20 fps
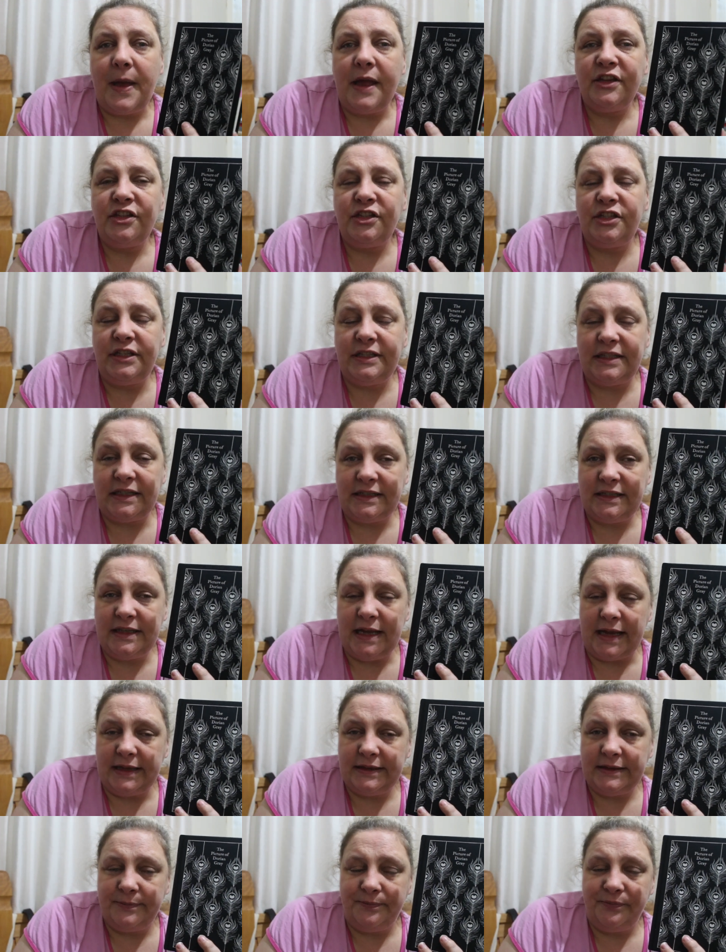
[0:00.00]
She says
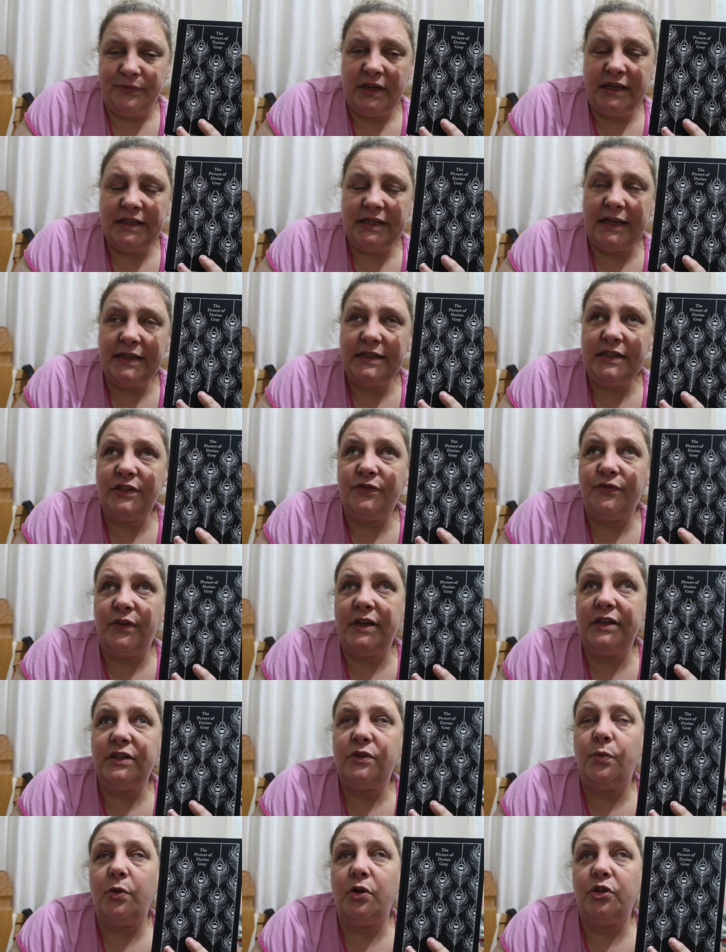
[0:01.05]
yes. He takes his
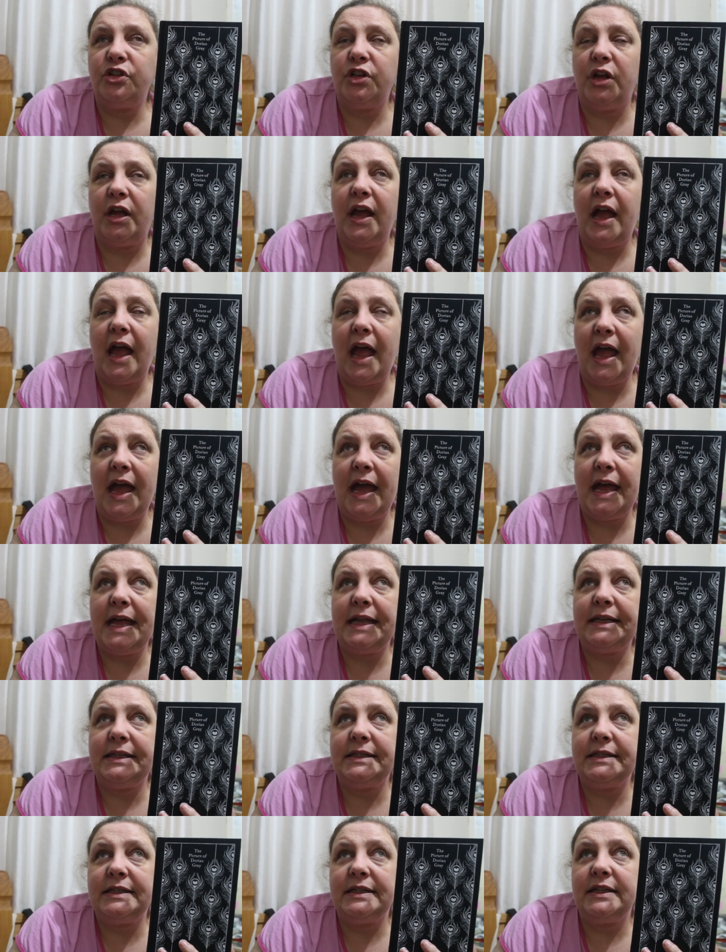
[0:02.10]
friend to watch her
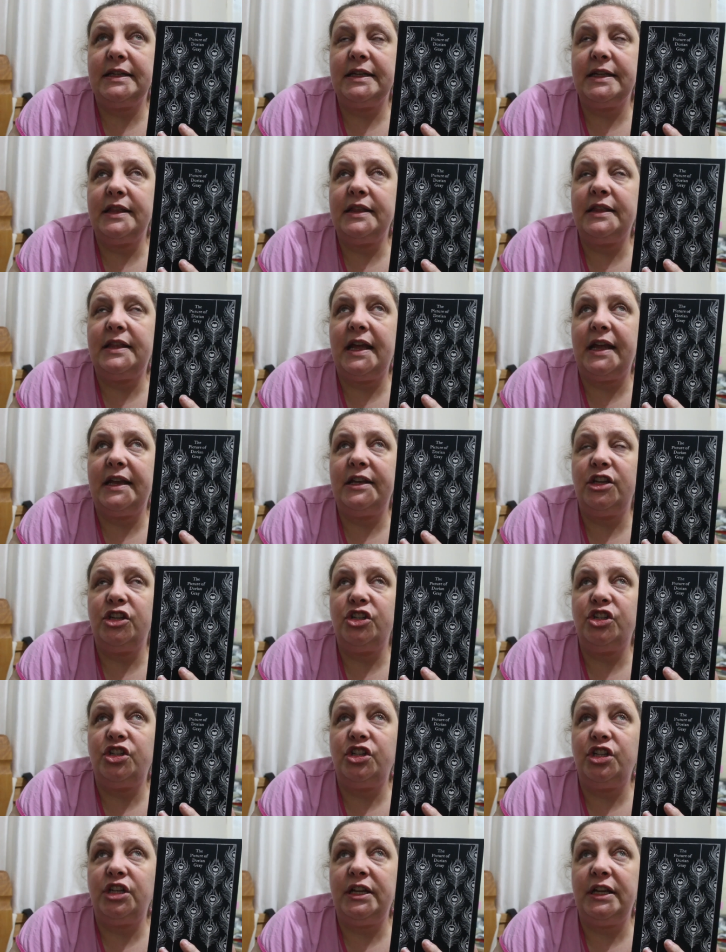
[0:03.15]
and then
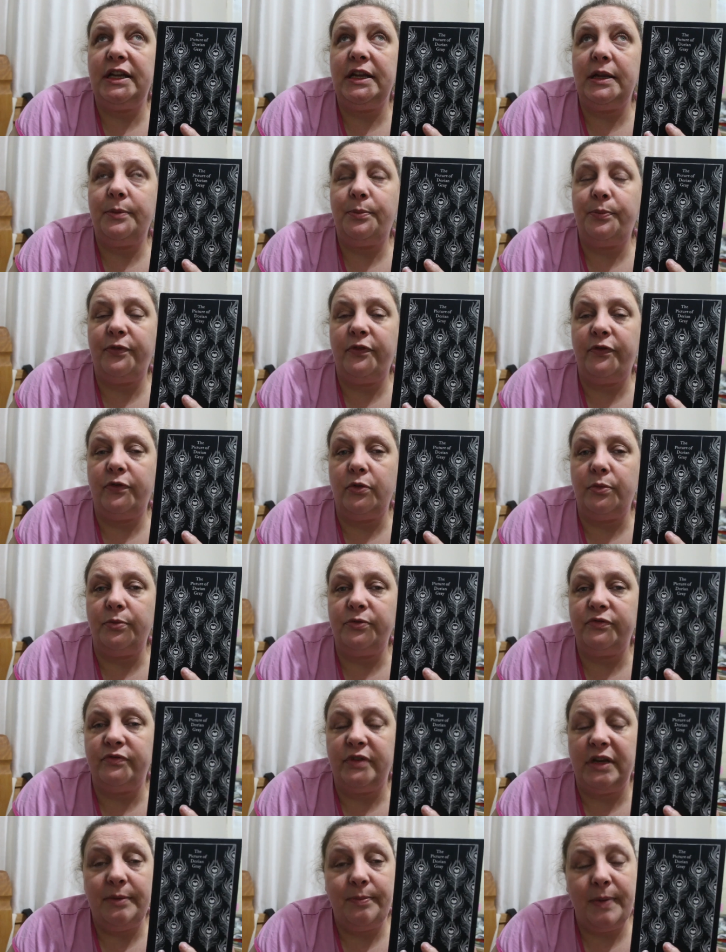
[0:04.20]
she
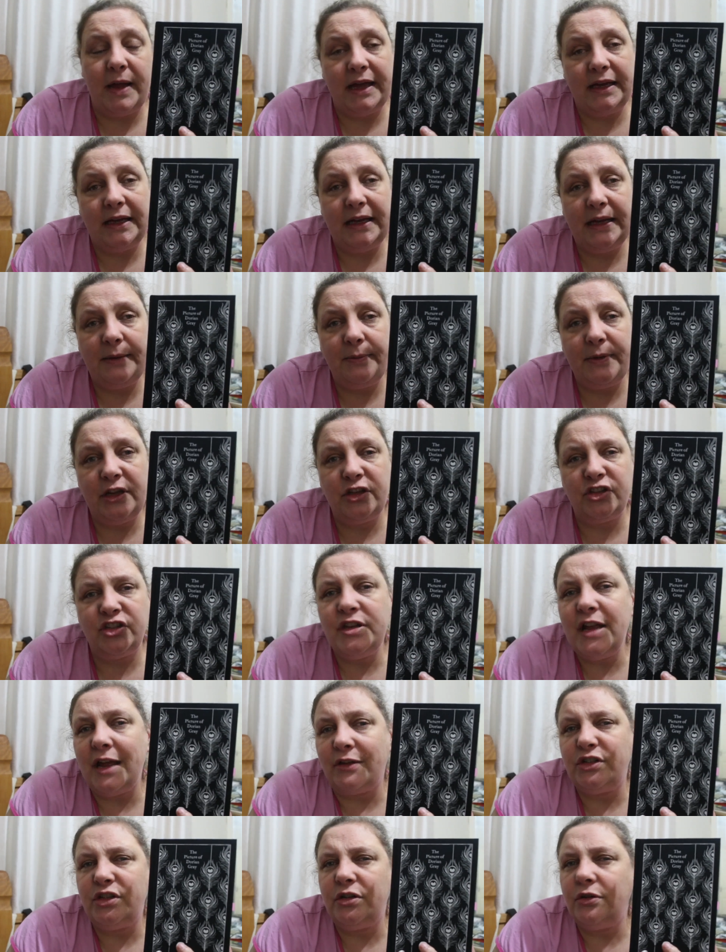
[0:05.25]
performs really badly because
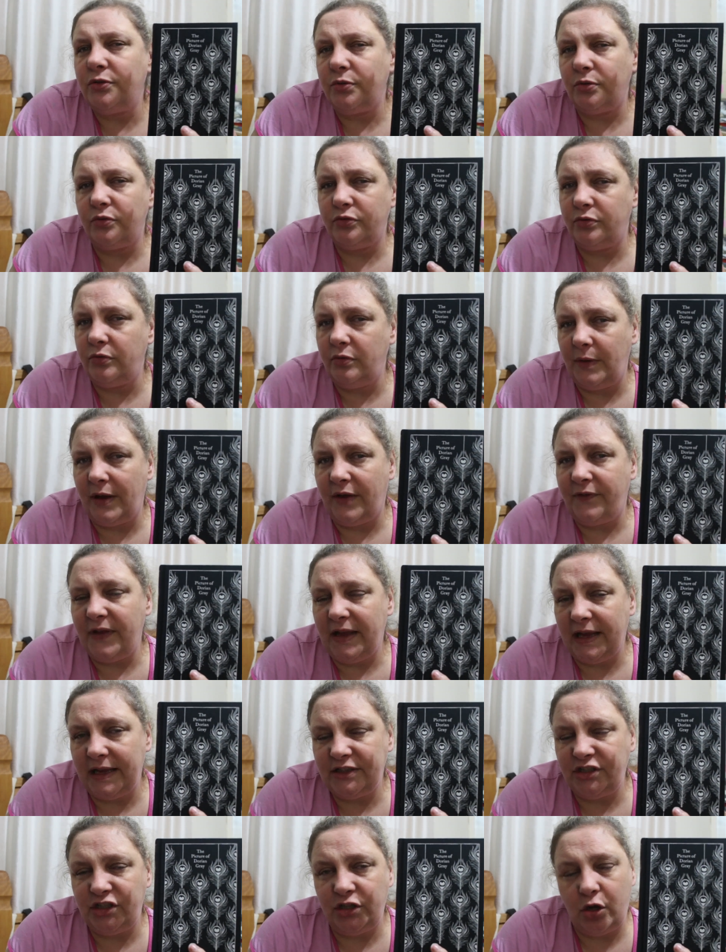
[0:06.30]
now she knows what true love
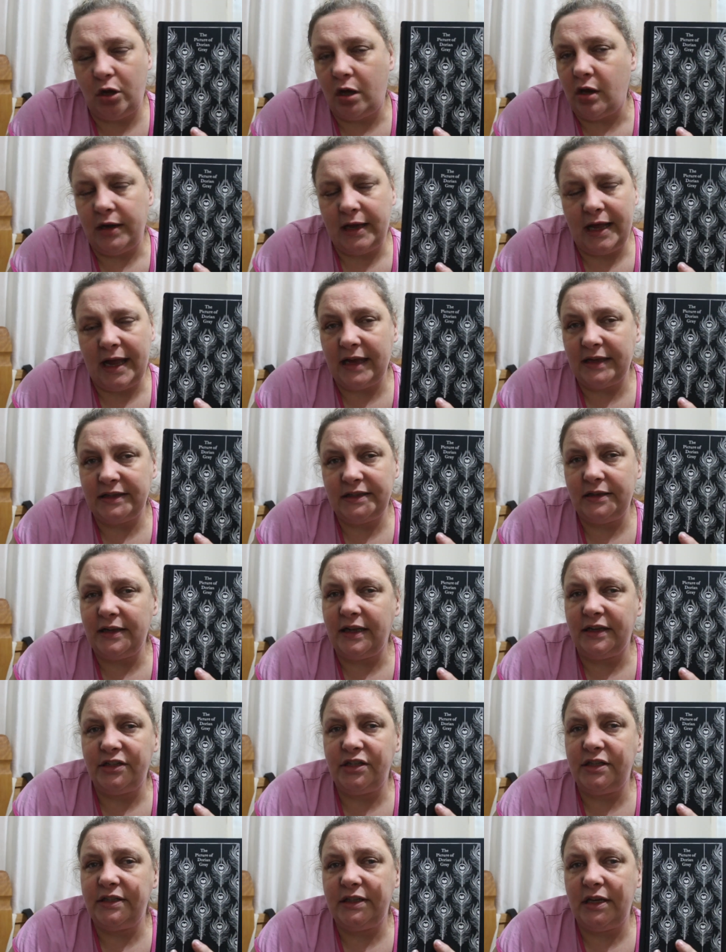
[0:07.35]
is. She can't act
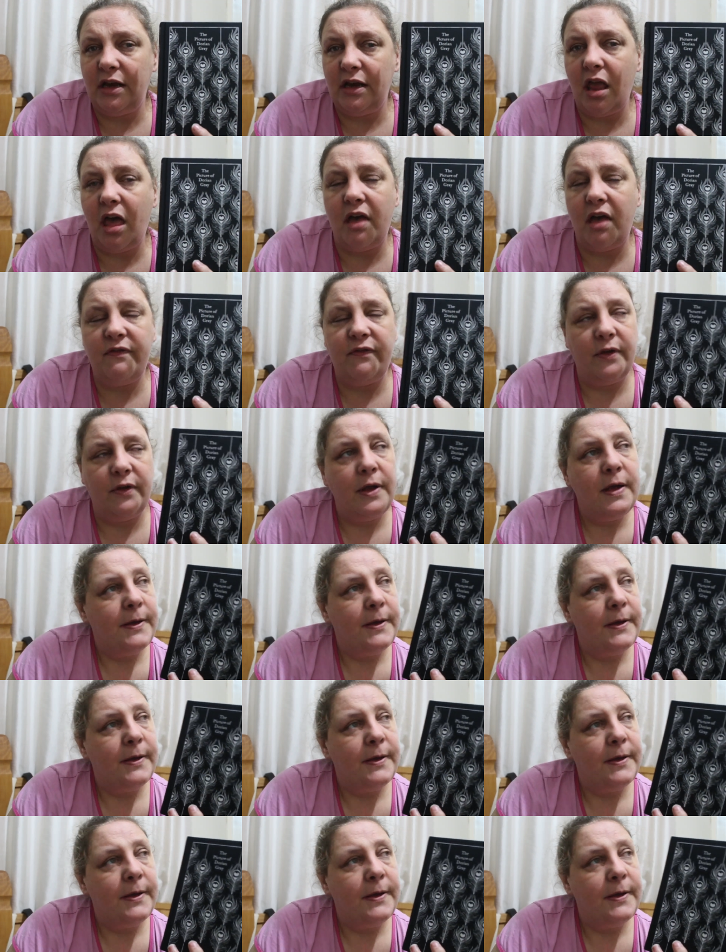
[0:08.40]
like she's in love,